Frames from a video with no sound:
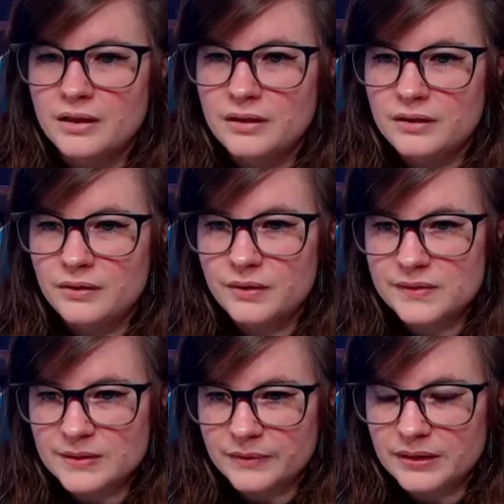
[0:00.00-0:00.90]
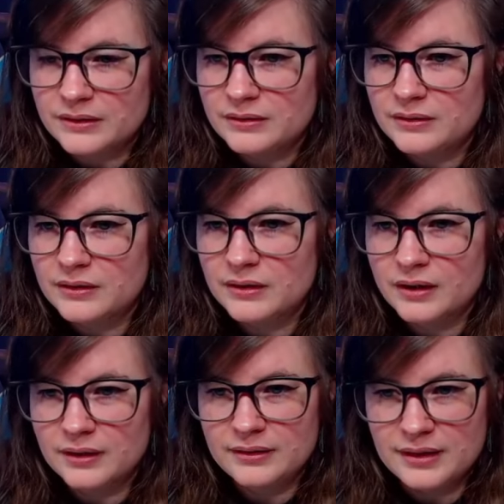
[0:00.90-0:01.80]
You noticed something. You're,
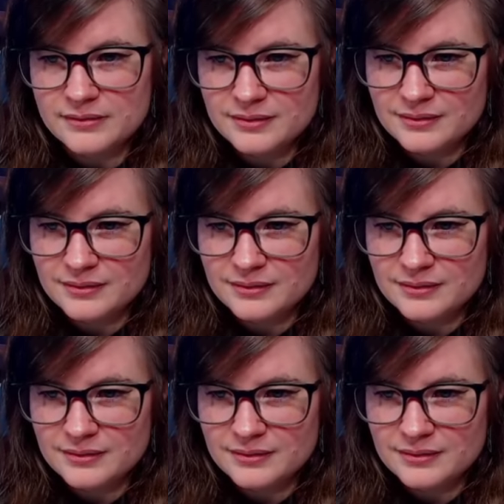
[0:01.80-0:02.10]
yes.